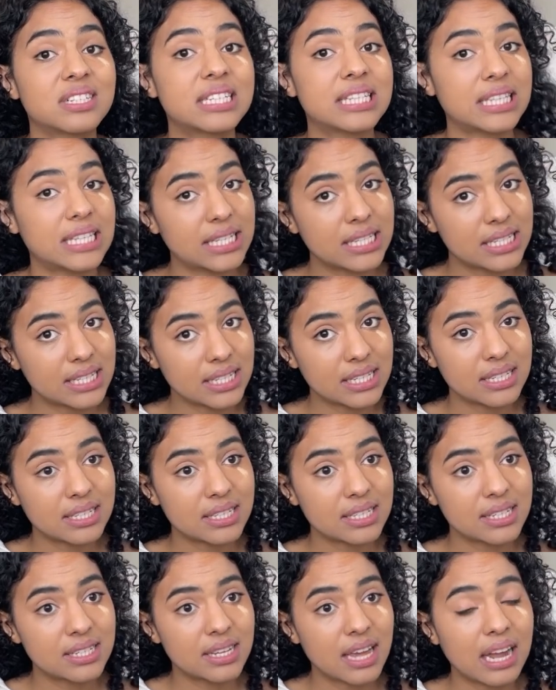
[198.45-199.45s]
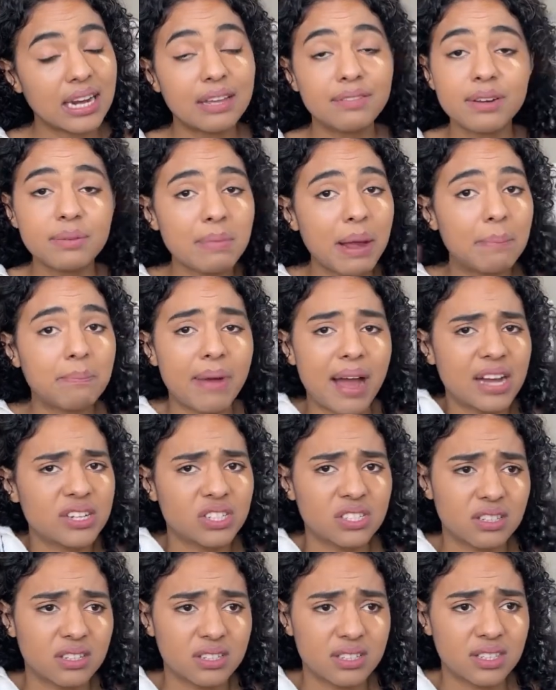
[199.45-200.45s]
thesis and even my
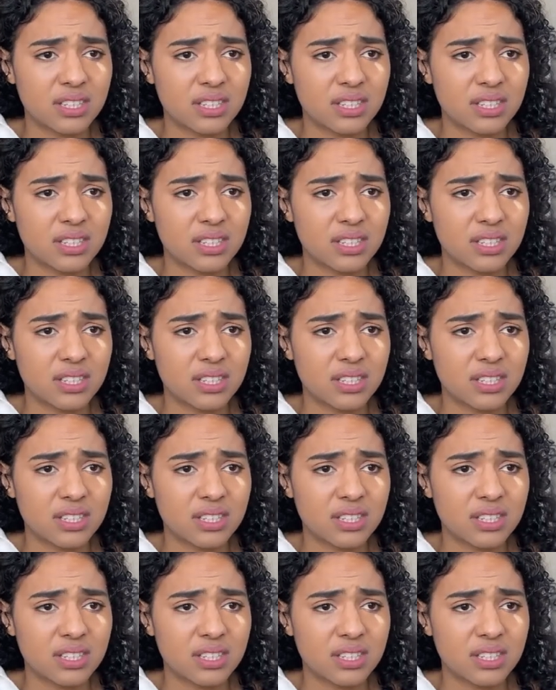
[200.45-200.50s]
bachelor's